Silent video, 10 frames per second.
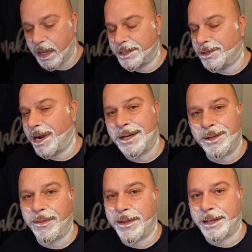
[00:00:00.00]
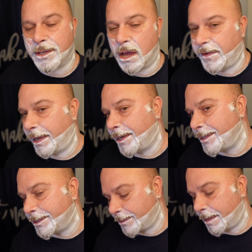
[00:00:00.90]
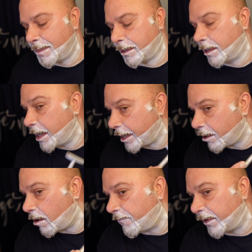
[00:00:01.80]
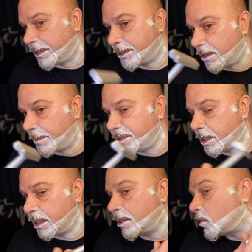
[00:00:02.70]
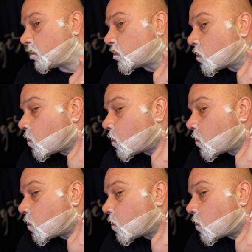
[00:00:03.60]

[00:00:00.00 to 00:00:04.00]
I try to do things offhand. I'm not good at it offhand, so I'm just gonna